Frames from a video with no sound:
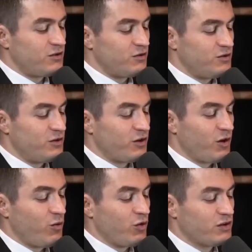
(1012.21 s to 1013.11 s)
to during
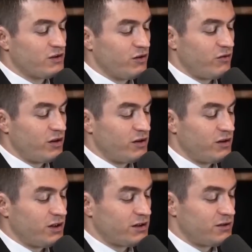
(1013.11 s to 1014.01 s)
a war still run the
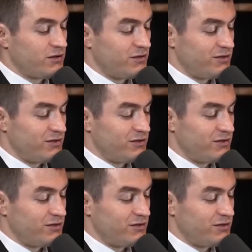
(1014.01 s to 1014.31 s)
election?